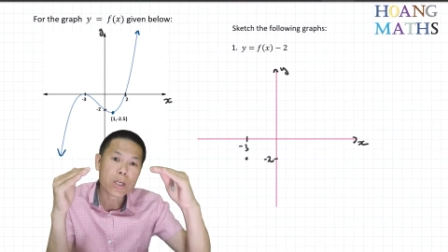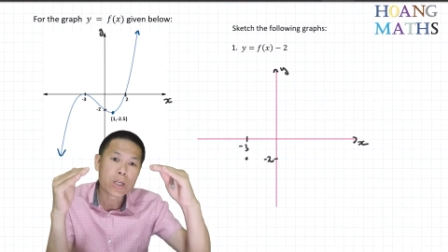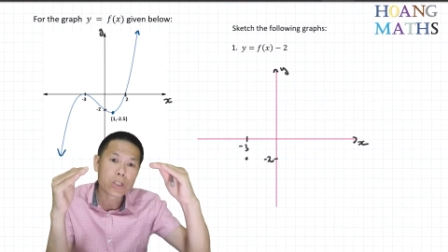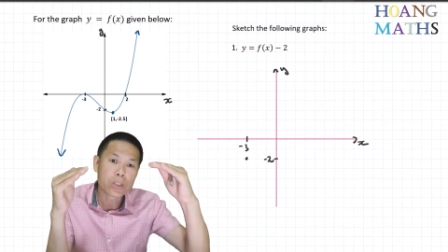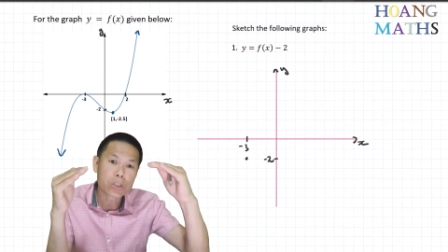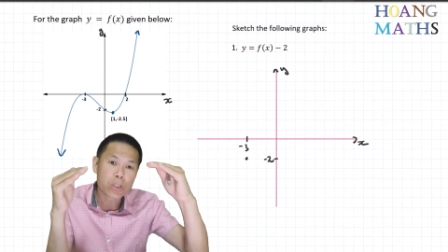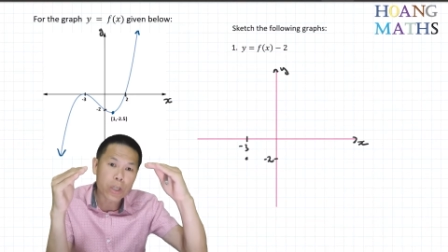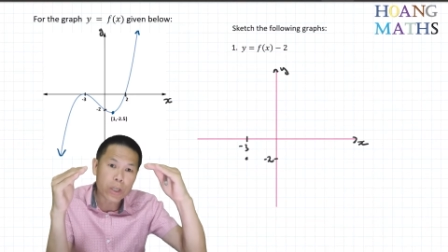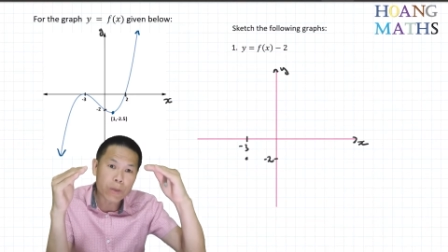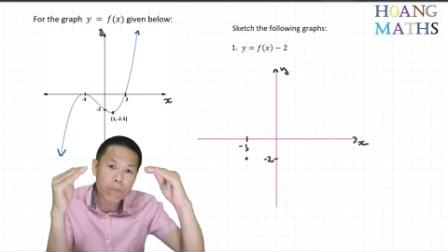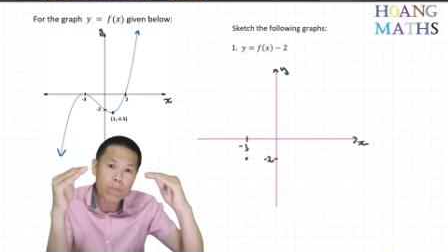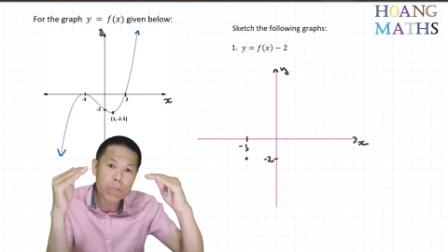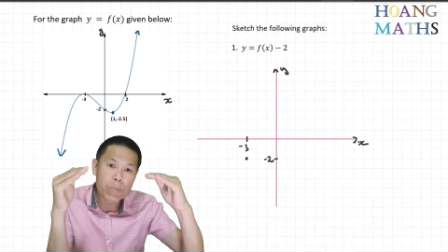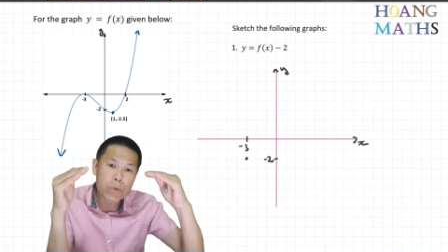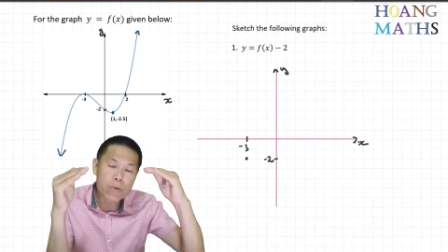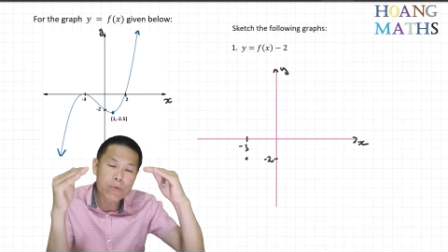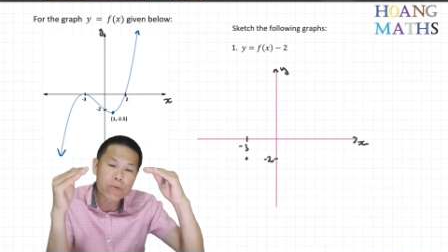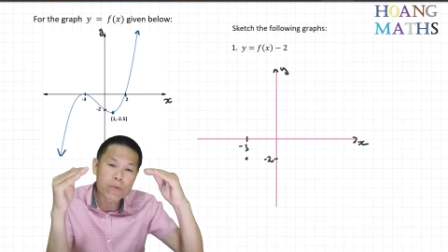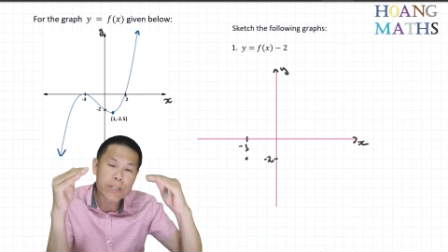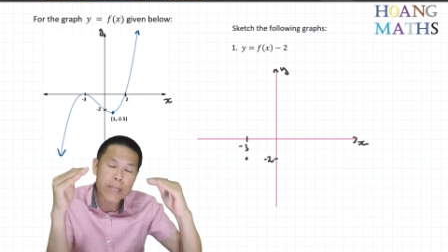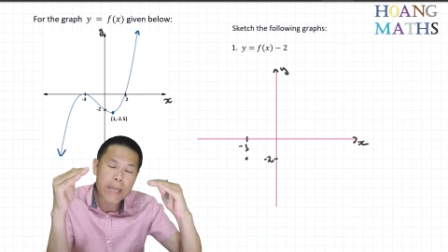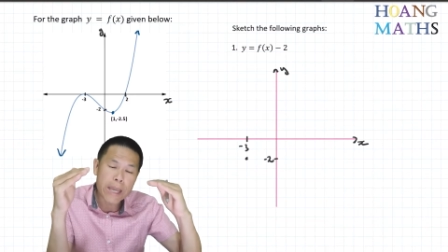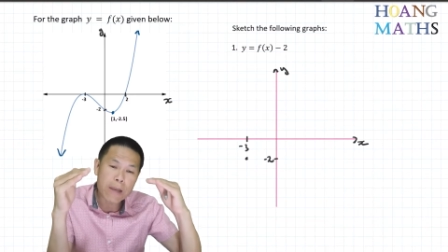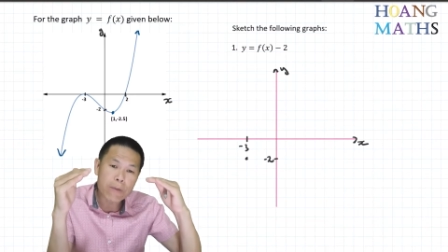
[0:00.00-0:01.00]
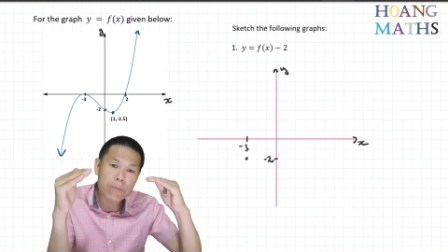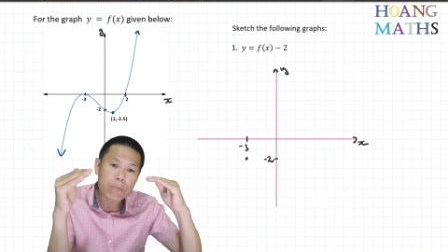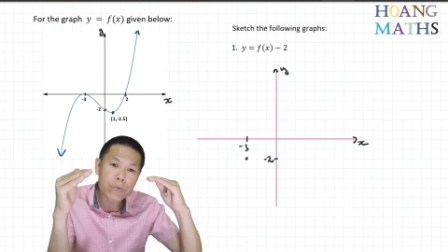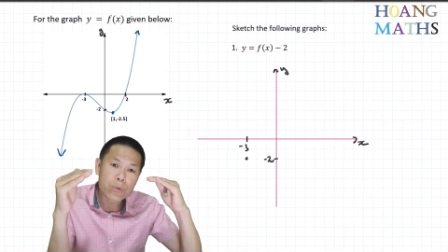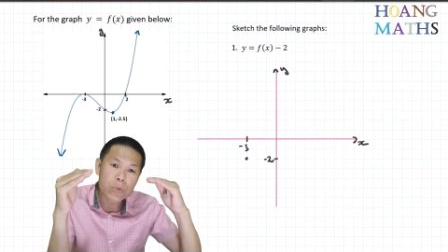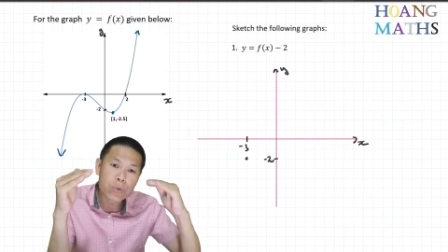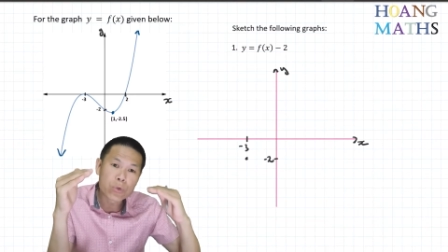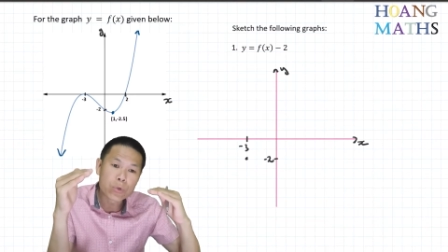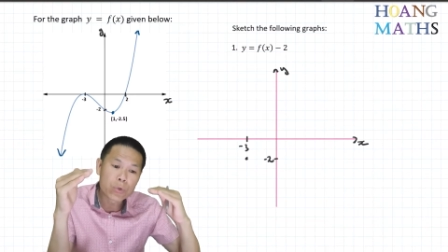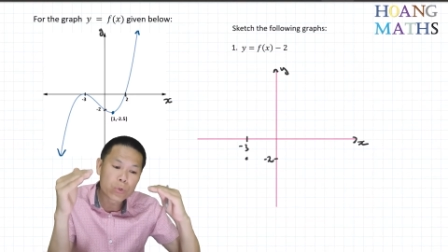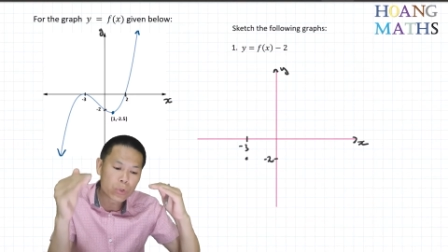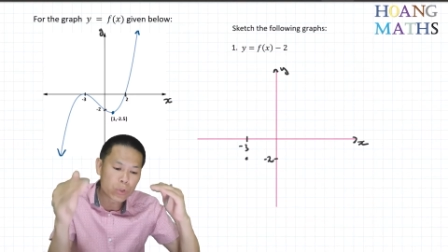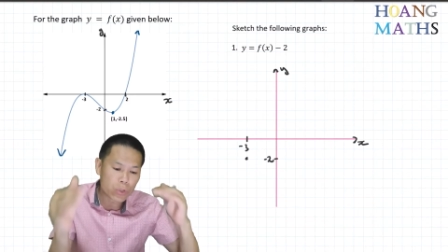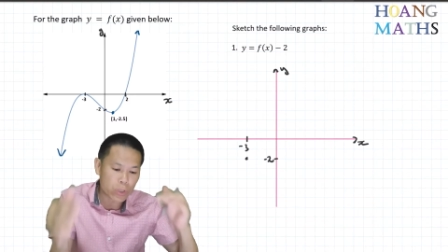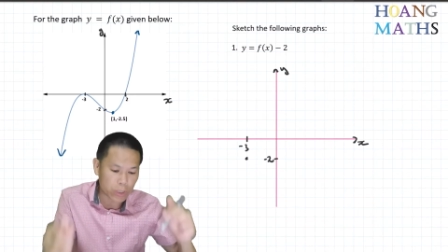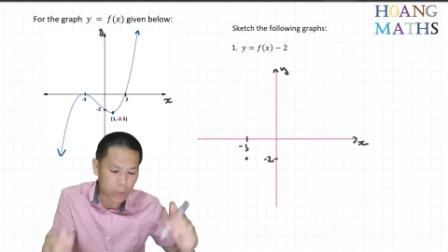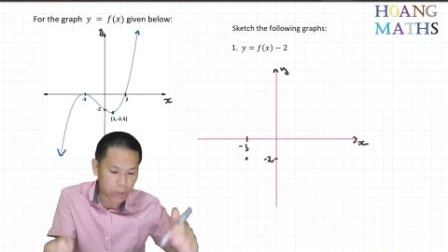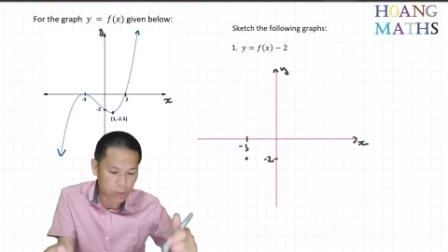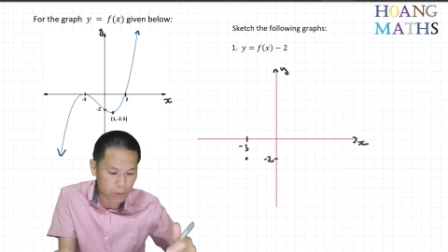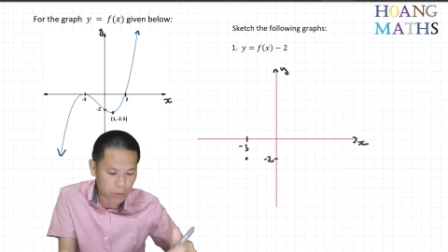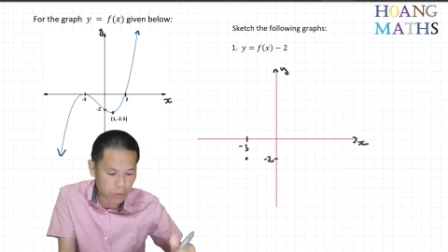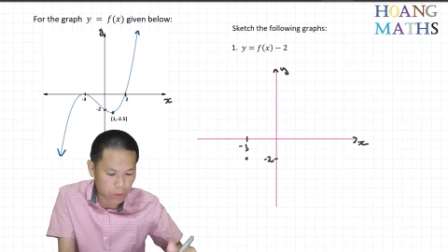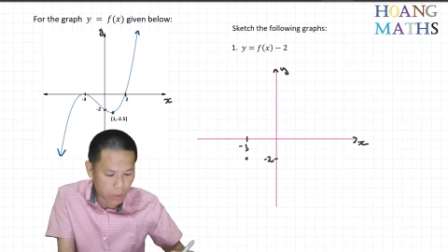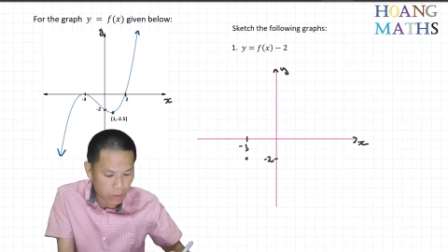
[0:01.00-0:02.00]
So it moved down 2
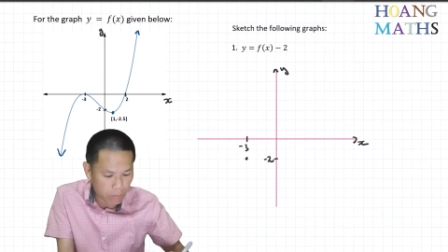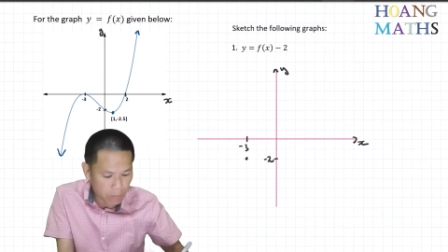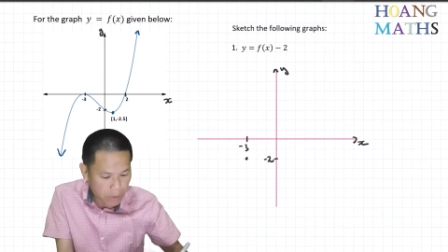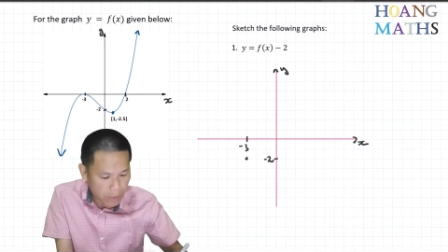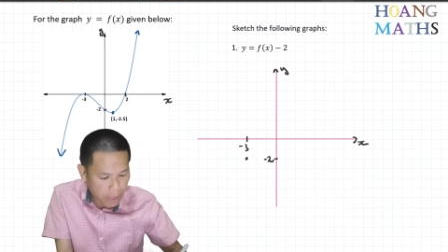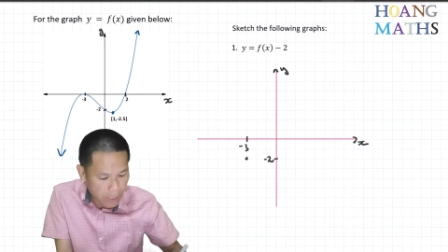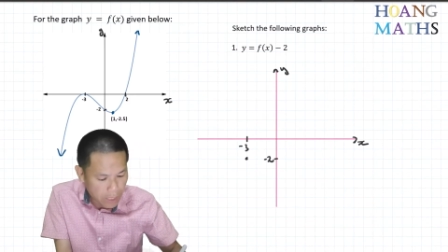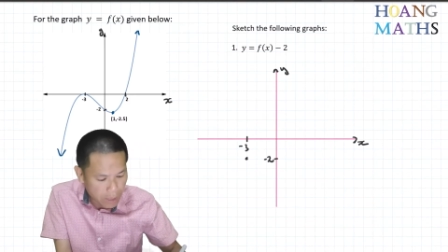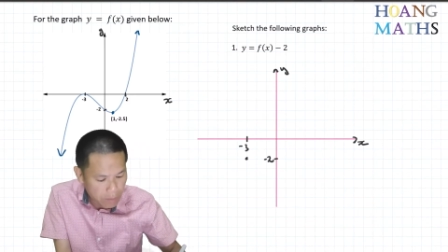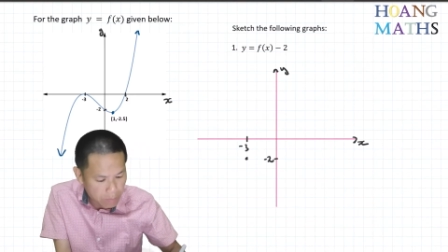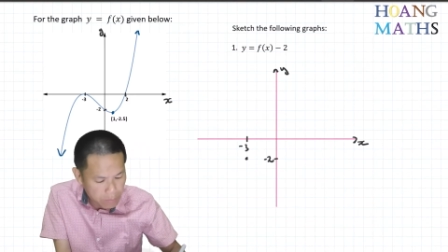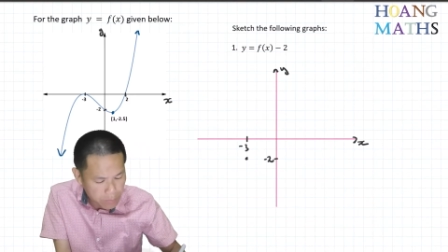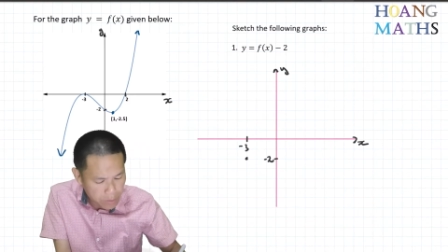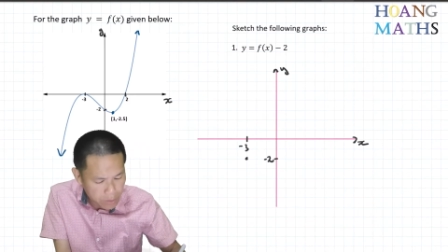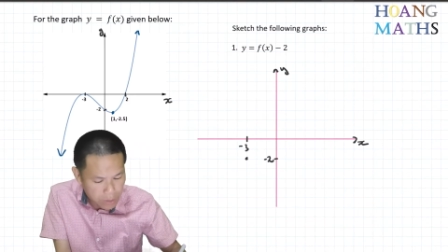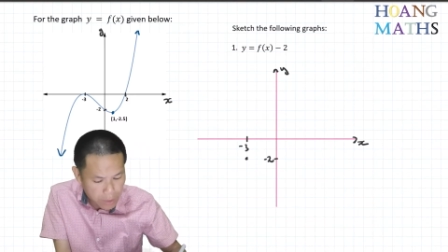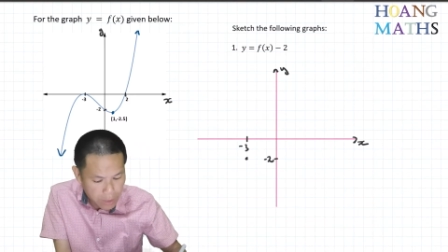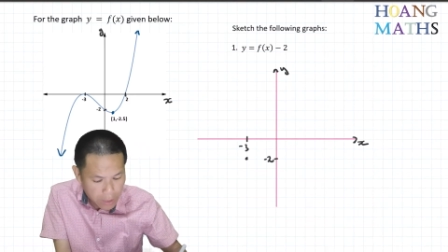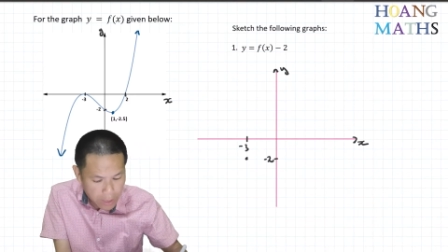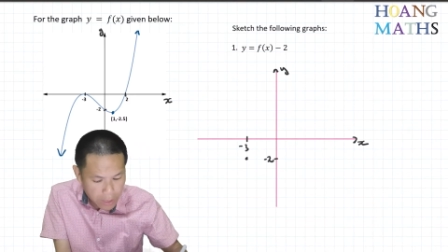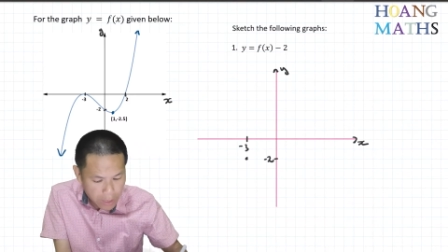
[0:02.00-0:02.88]
units. So that becomes